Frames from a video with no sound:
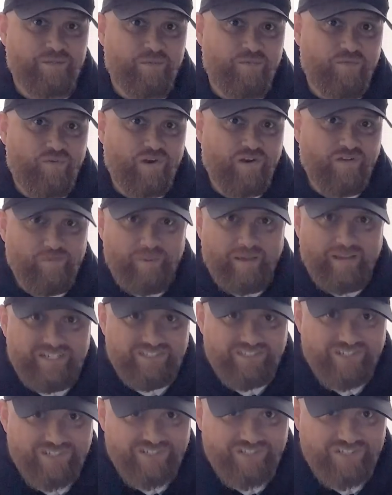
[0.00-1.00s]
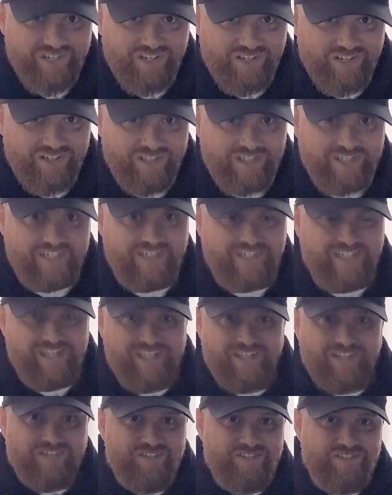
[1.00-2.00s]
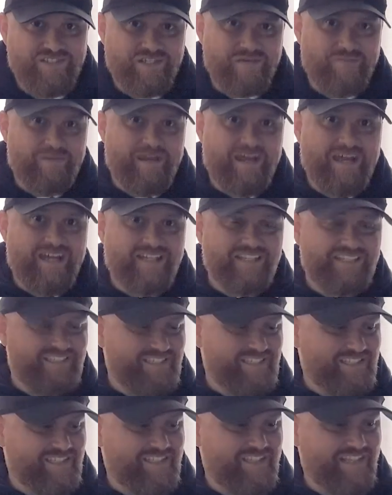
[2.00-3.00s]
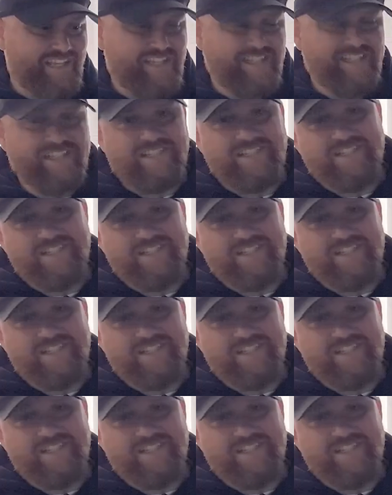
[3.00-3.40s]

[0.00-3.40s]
before everybody starts chuckling and losing their minds and thinking that